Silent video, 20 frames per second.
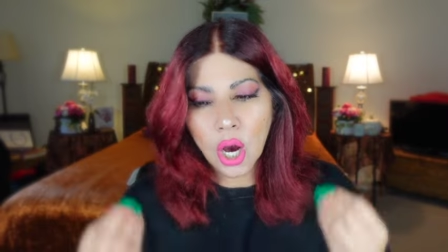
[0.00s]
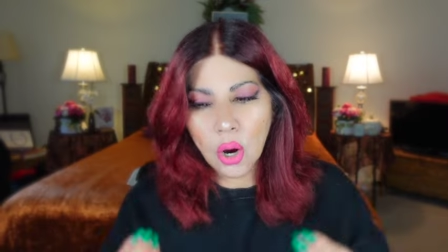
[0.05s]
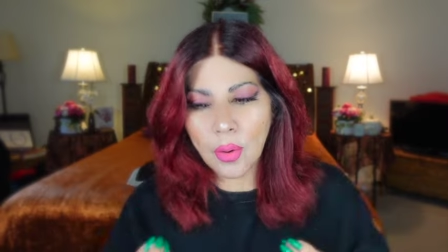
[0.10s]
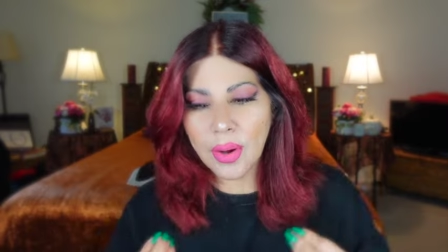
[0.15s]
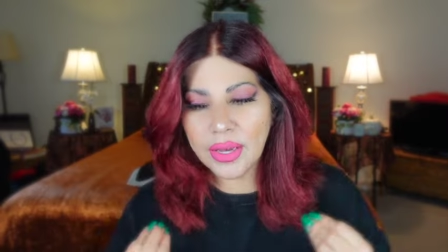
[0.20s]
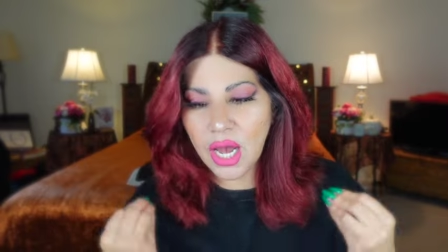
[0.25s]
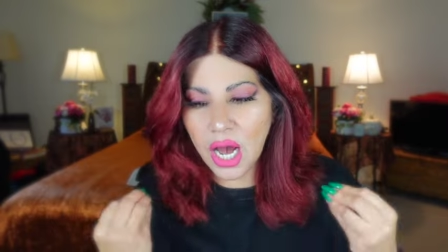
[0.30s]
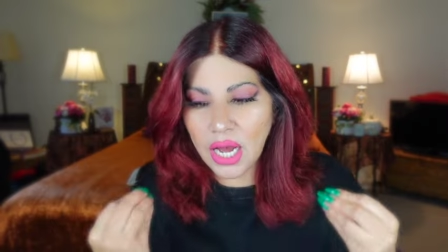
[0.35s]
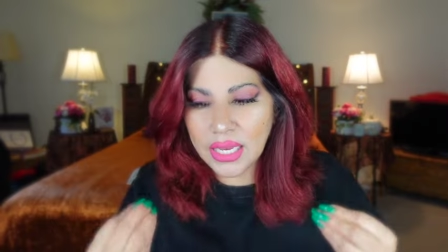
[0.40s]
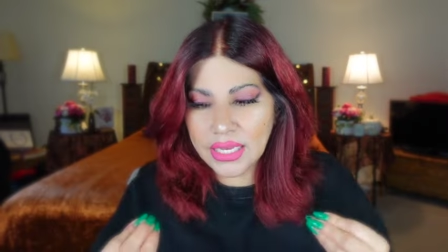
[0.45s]
oh
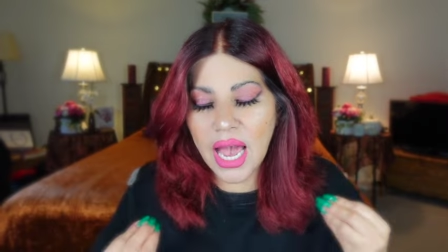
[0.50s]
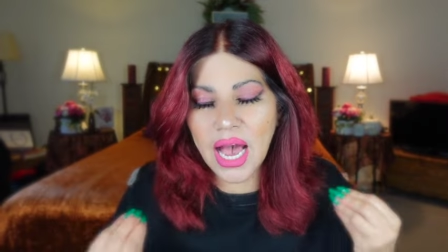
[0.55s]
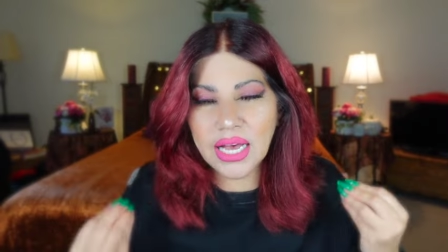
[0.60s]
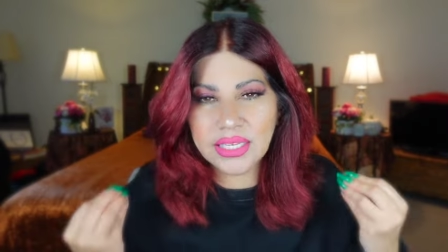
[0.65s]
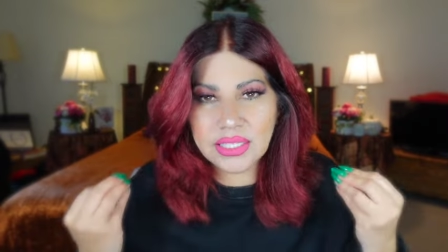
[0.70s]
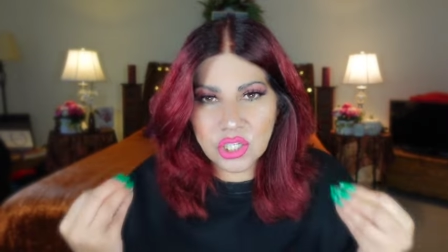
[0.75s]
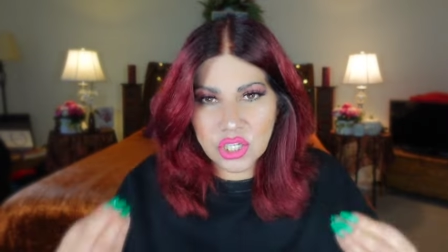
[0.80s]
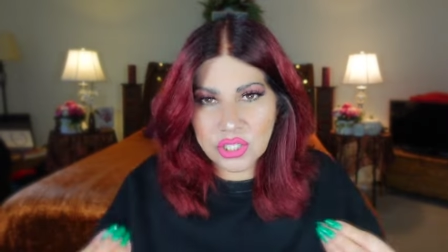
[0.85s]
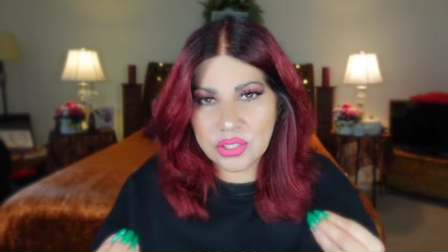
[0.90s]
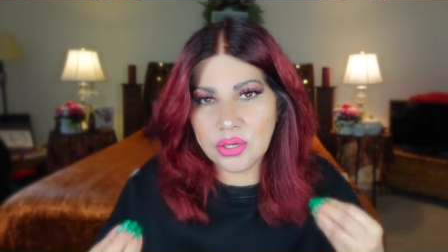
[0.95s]
my god
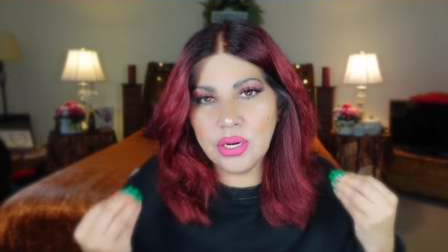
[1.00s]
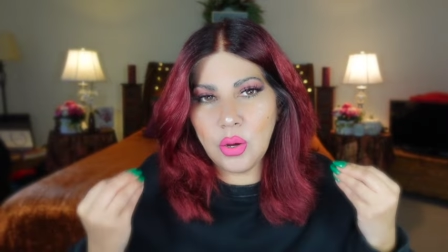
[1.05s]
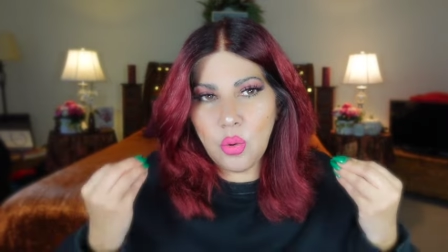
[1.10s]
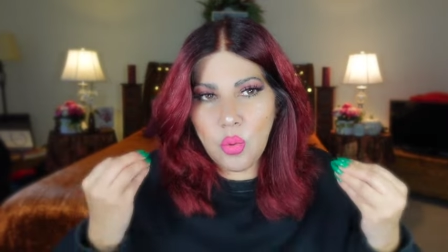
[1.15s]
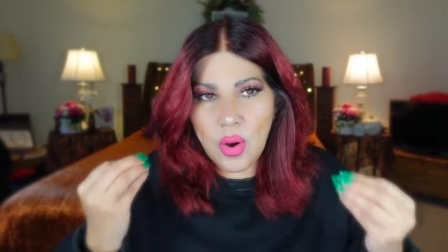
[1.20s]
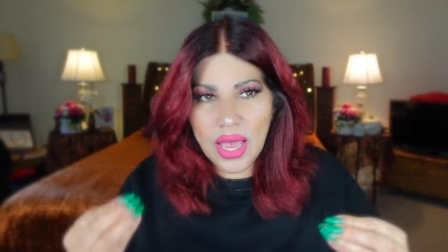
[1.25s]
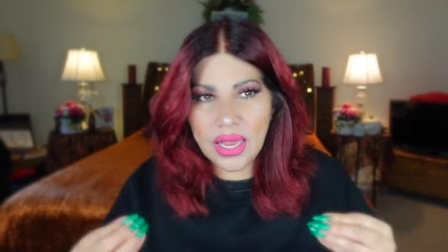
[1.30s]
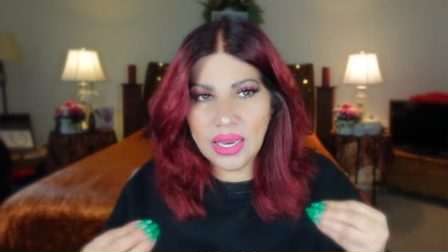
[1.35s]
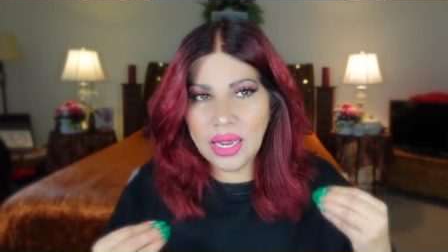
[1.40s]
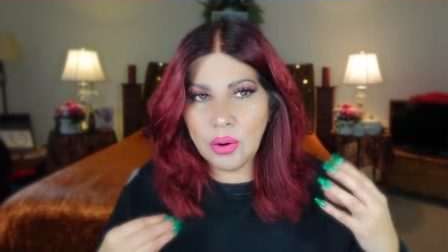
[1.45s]
yes she's gonna
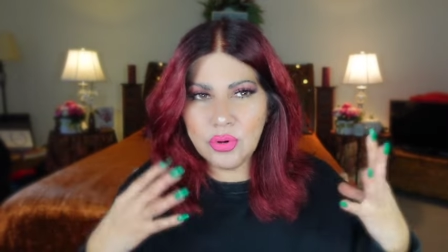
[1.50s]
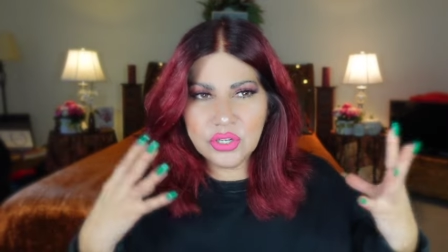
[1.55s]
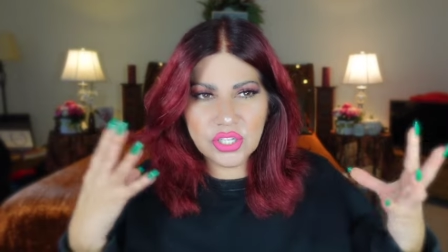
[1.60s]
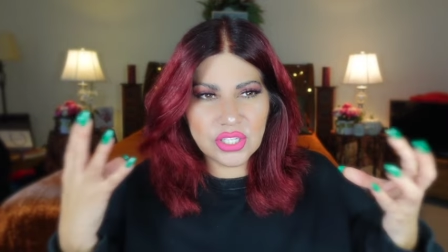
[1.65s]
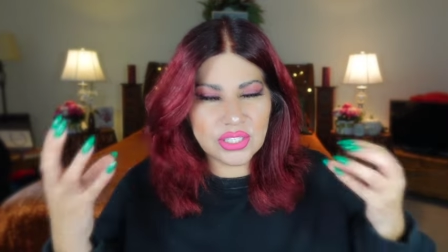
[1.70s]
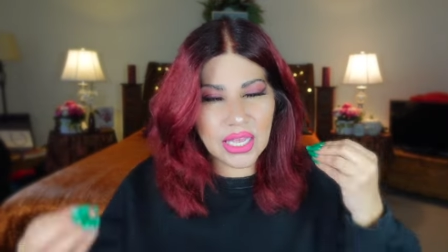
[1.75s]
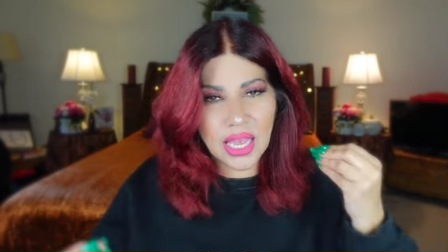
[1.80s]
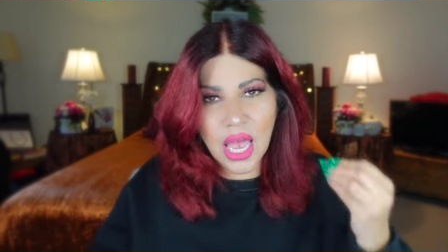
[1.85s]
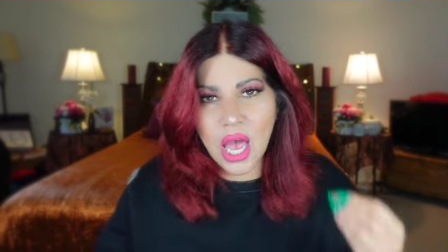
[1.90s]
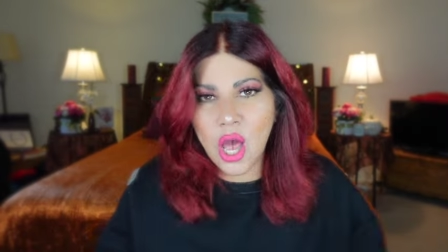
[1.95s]
win and we're
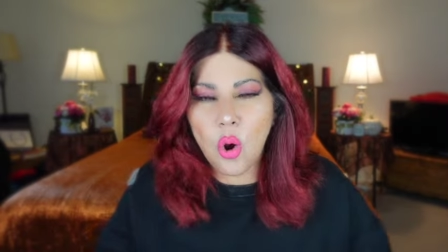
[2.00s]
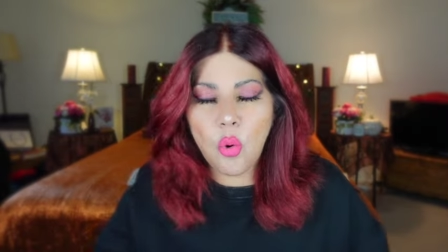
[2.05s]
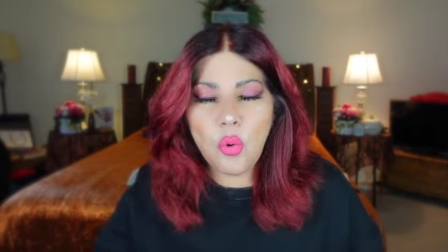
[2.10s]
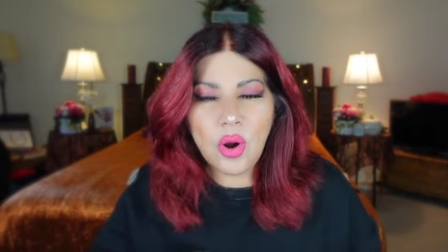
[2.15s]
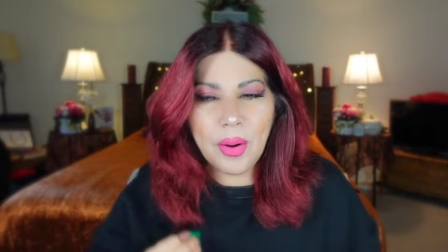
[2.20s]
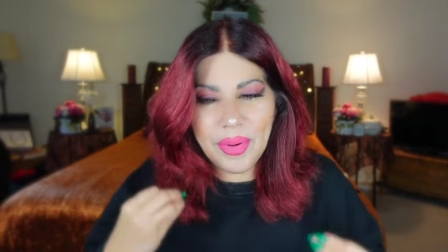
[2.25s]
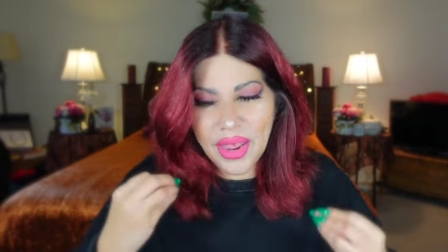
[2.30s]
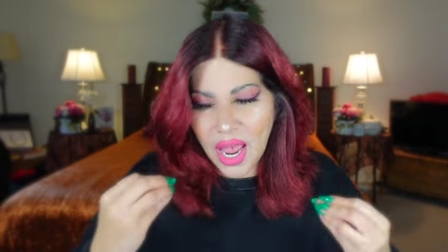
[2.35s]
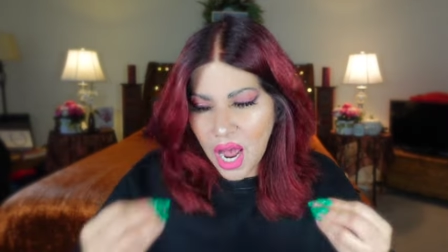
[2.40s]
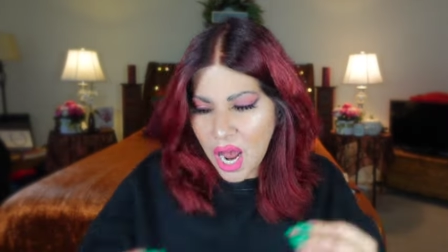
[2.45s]
just like
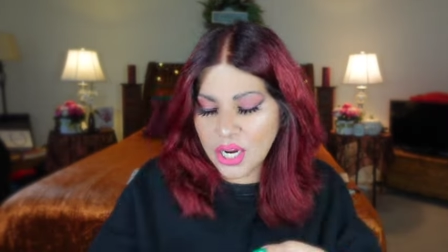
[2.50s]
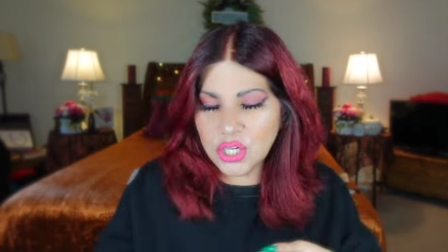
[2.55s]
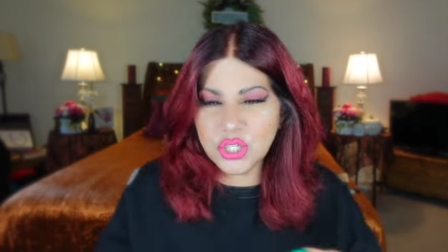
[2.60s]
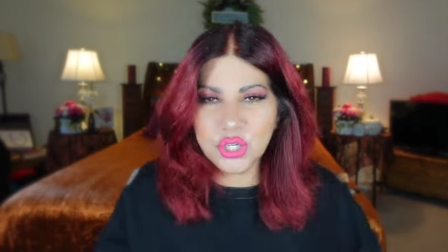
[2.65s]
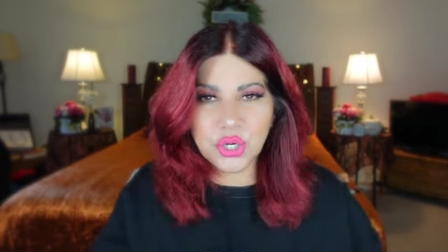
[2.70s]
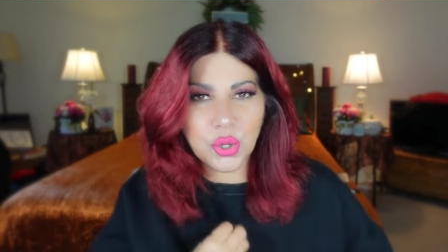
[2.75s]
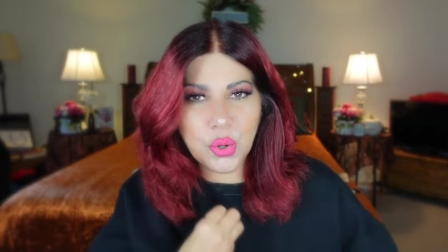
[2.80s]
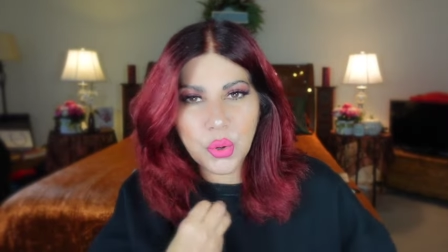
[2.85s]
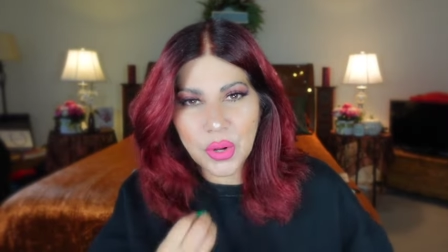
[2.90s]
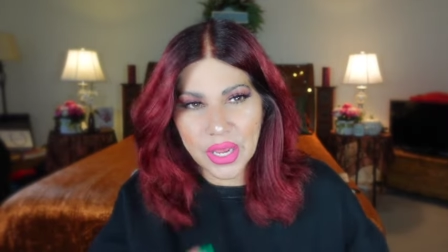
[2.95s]
we're behind
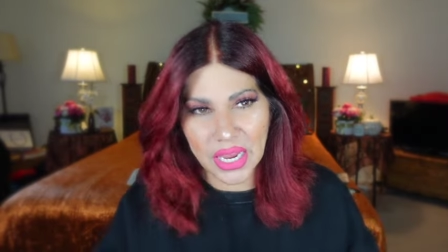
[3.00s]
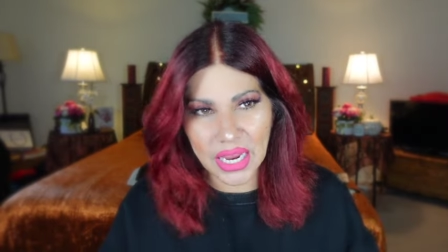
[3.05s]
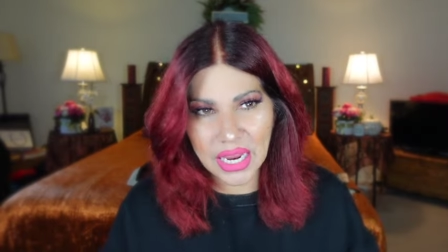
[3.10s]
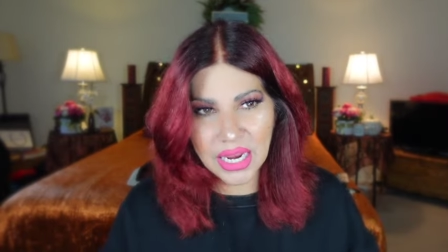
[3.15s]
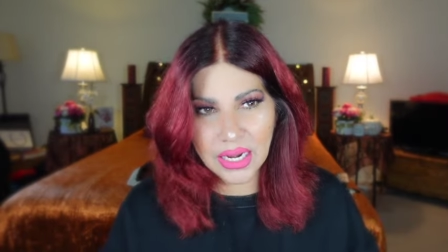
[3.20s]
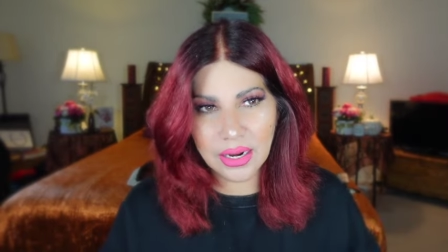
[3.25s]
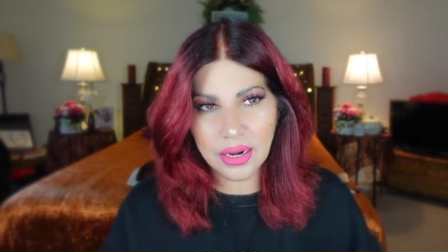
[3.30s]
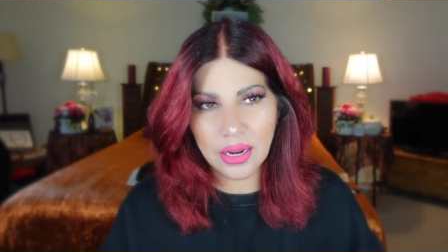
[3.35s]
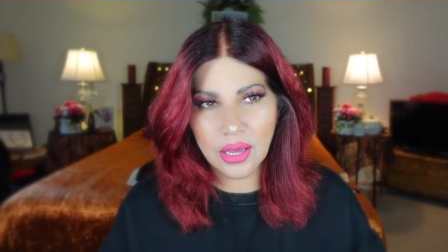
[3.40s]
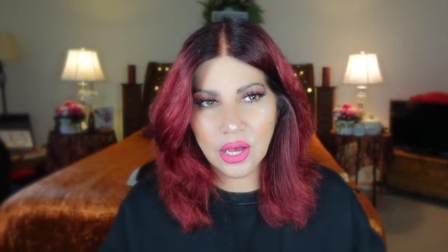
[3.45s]
you
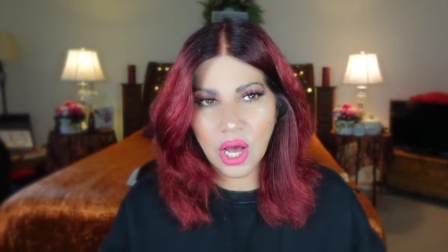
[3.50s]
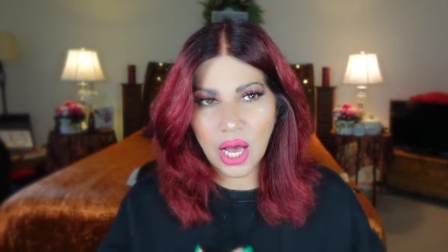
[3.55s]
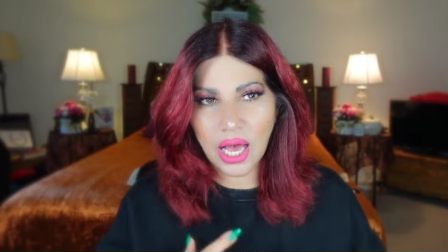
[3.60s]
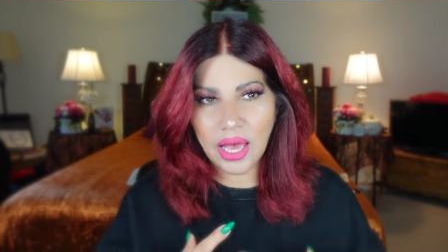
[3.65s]
queen and,